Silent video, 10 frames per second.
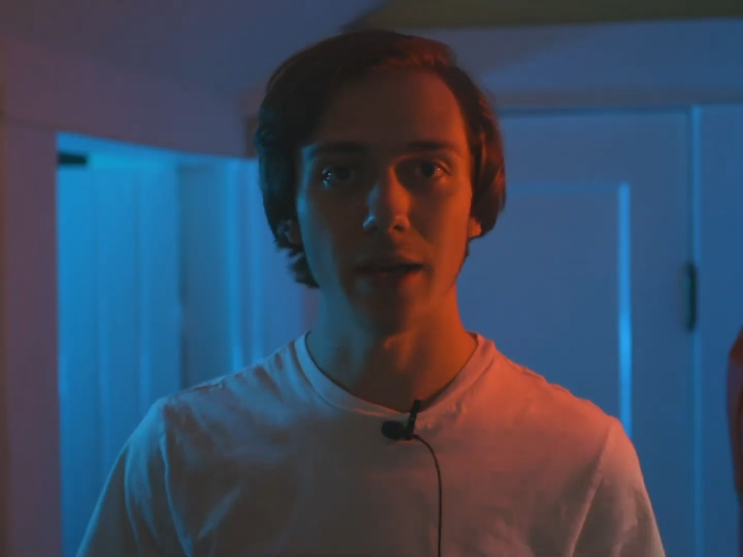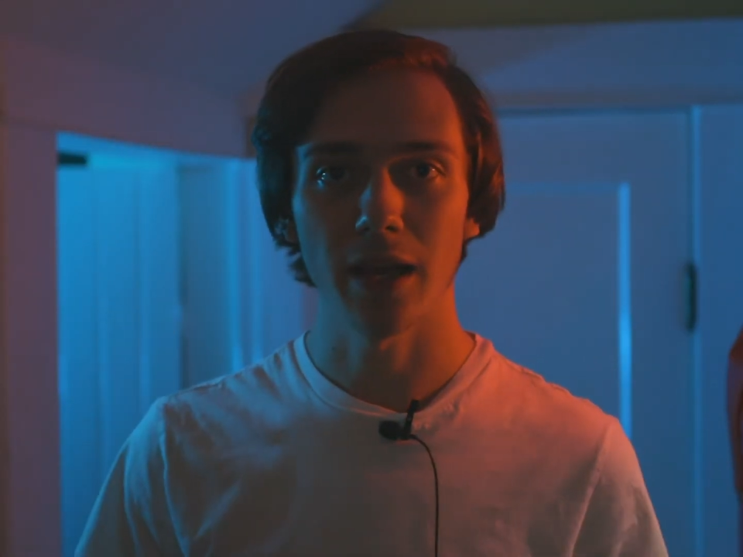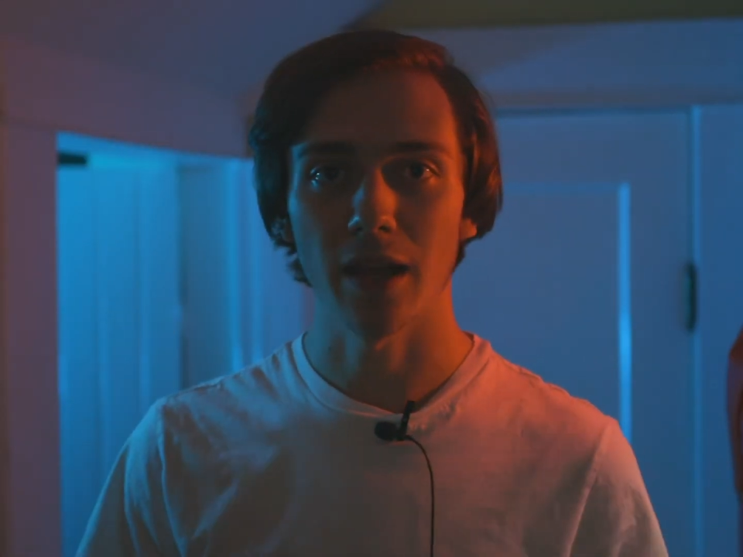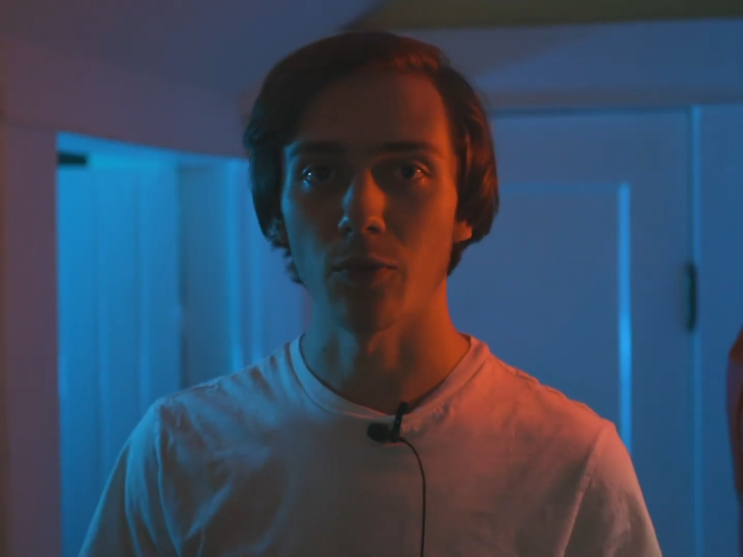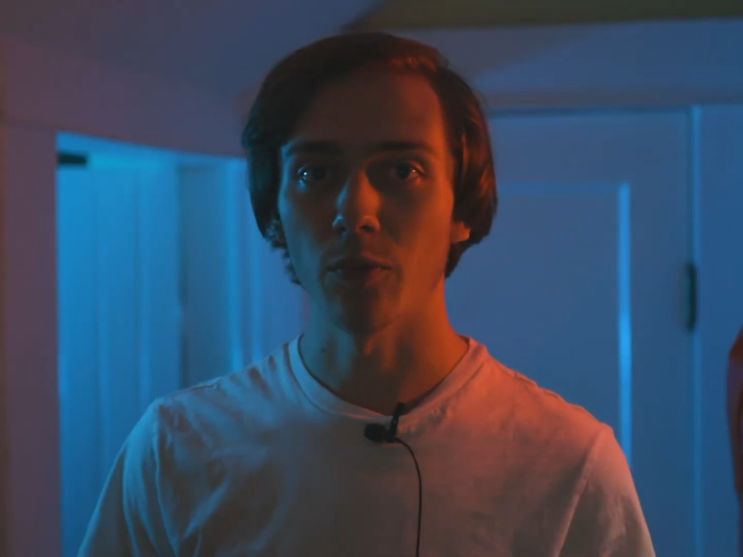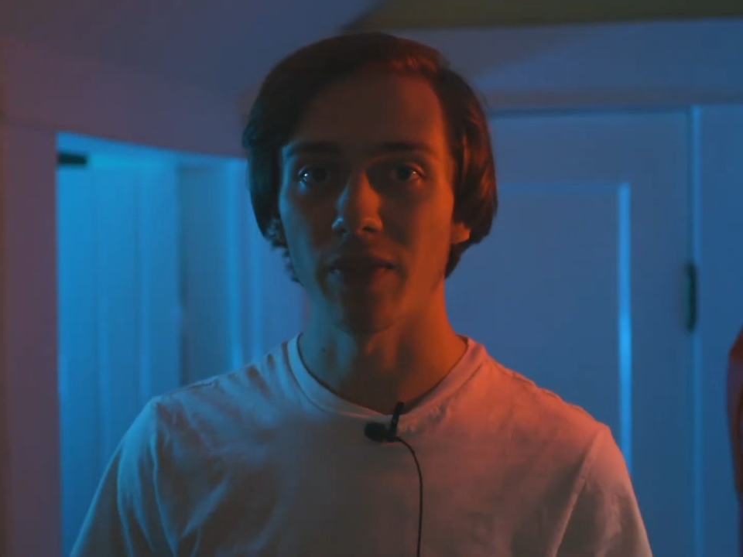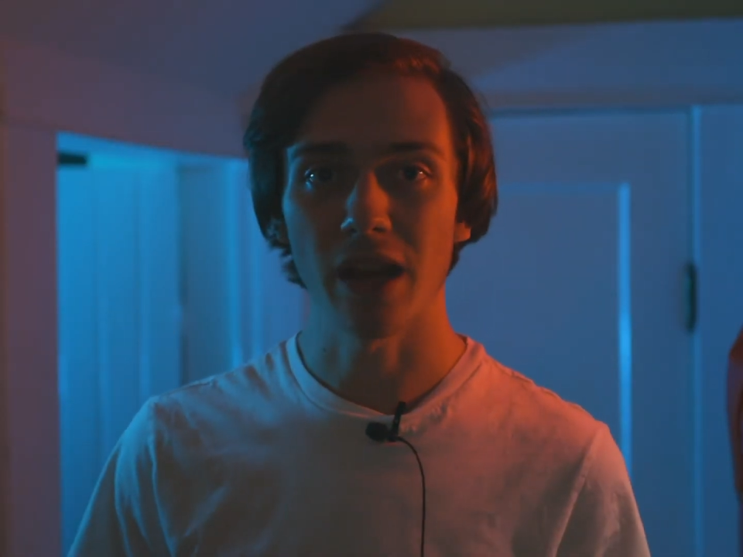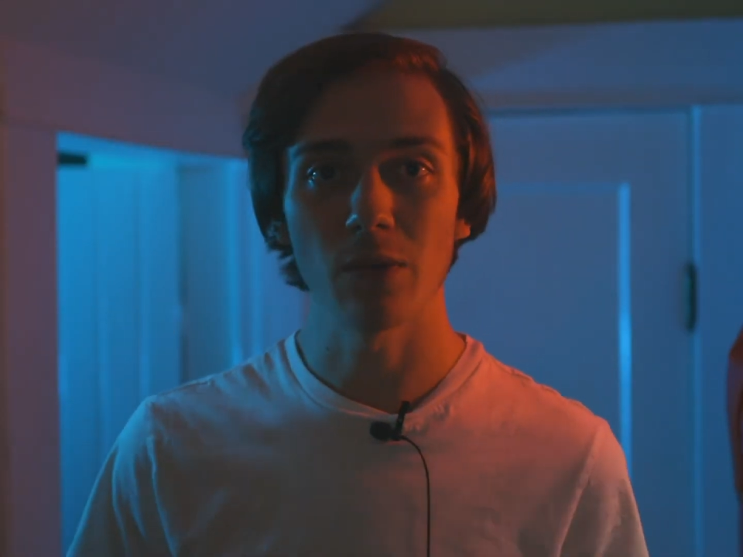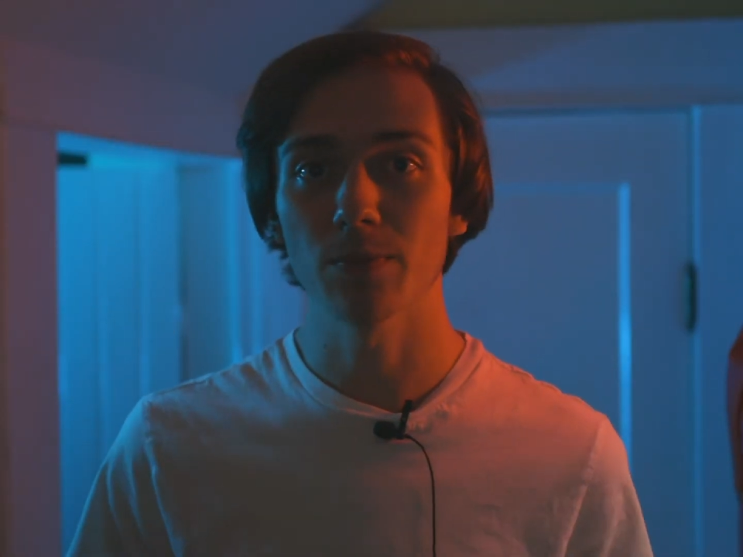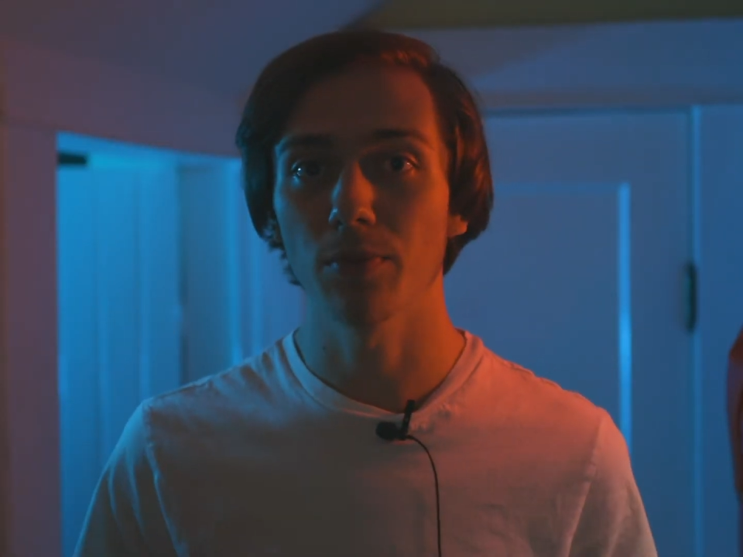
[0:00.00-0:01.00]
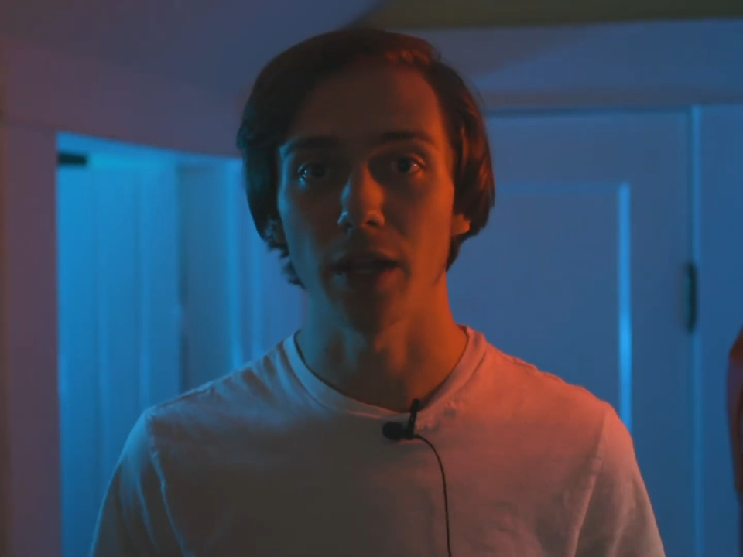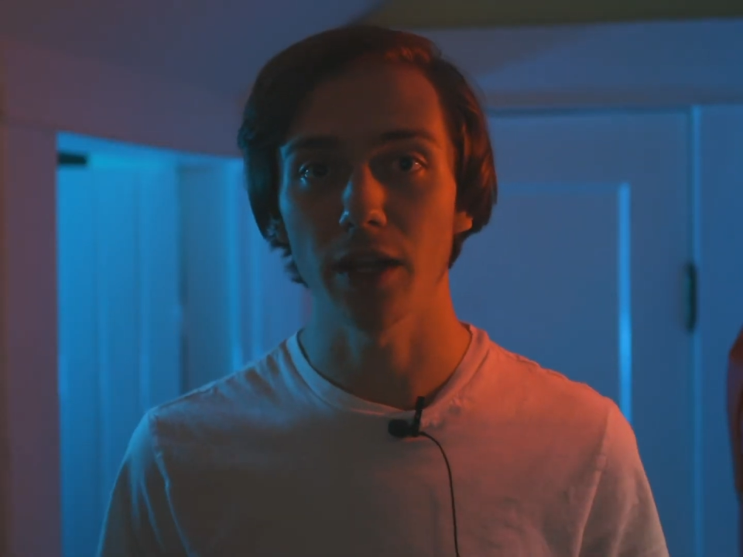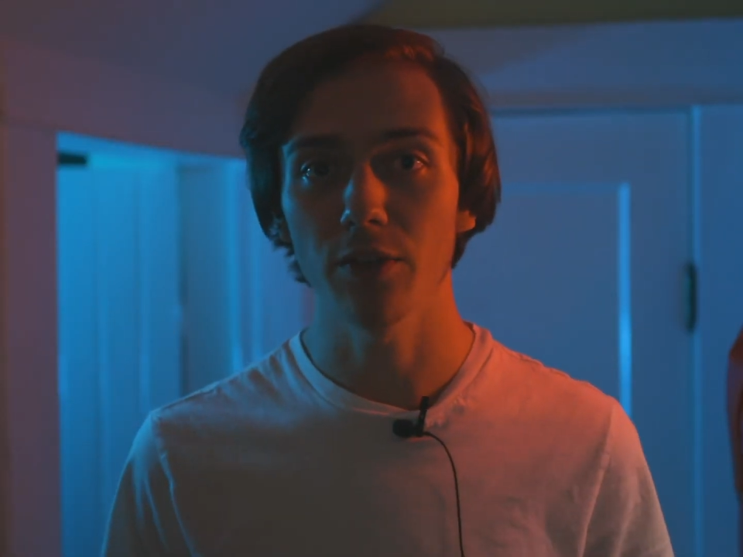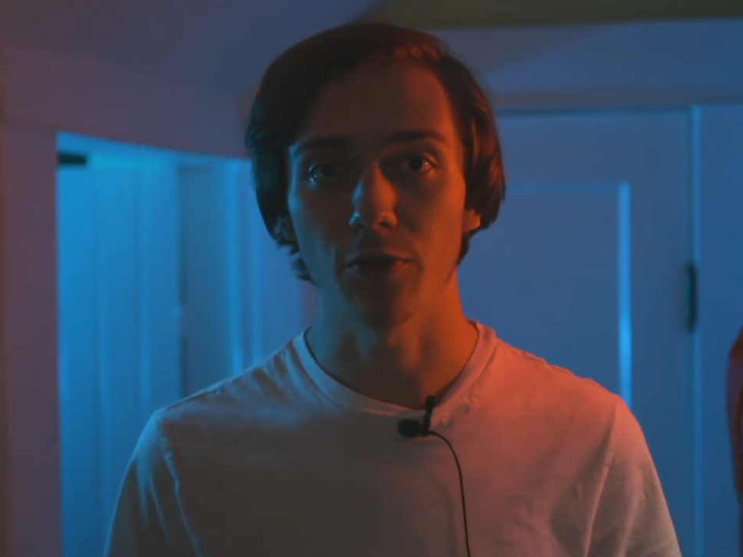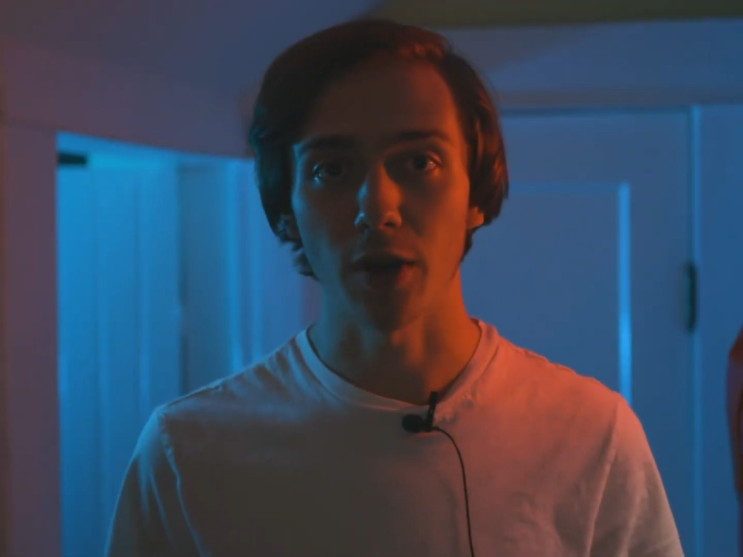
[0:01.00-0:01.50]
and that was
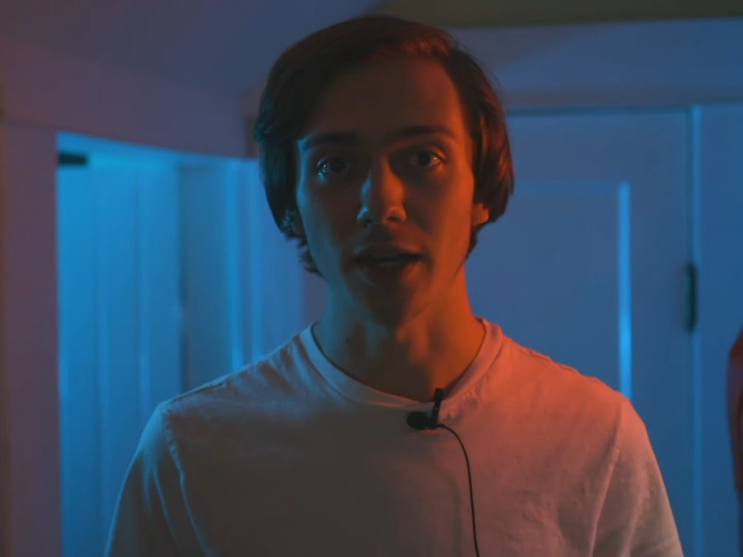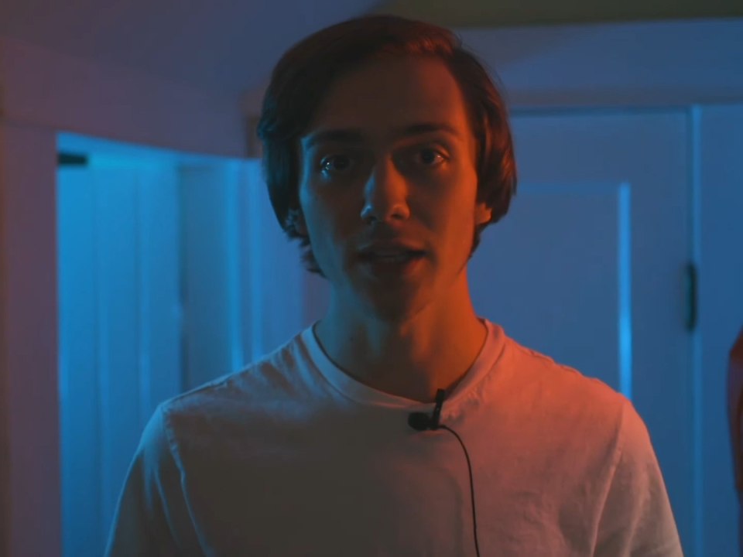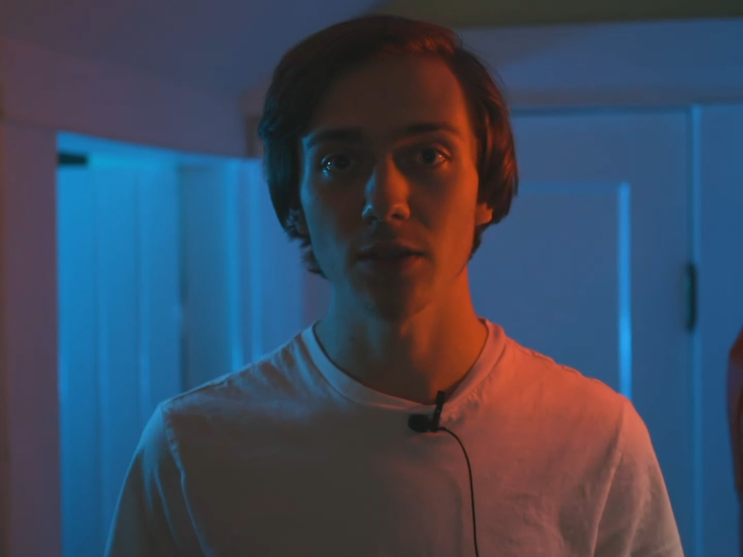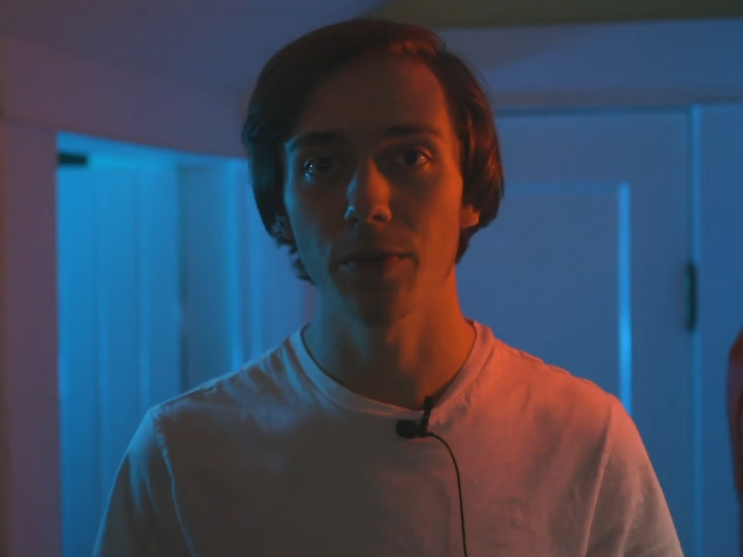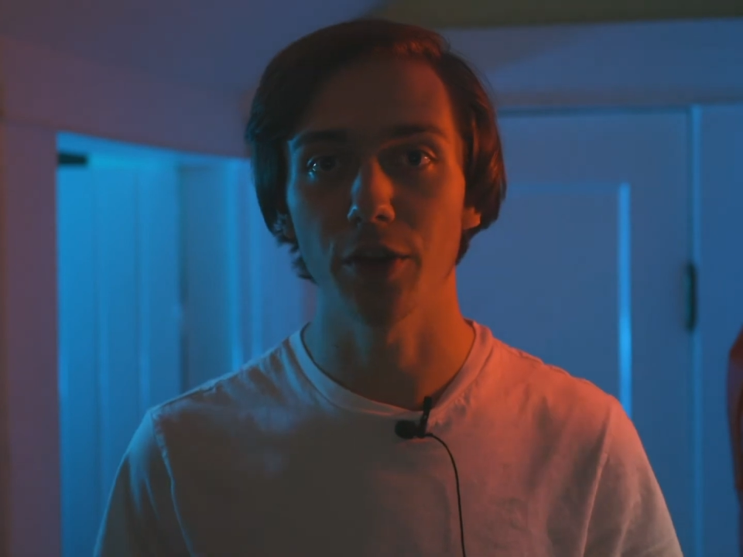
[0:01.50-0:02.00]
plenty for us.